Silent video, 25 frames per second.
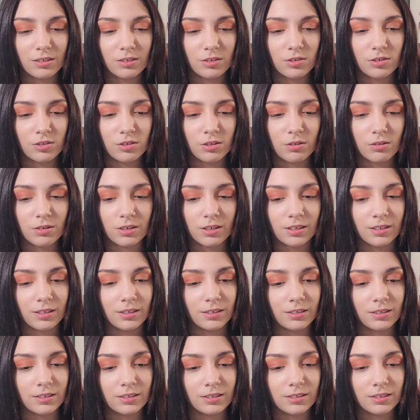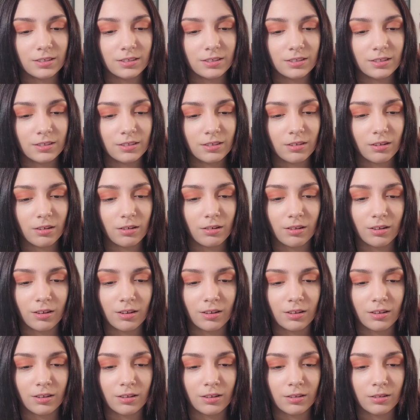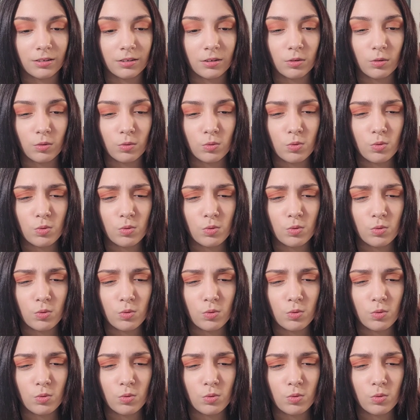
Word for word: oh, he looks so good. Oh,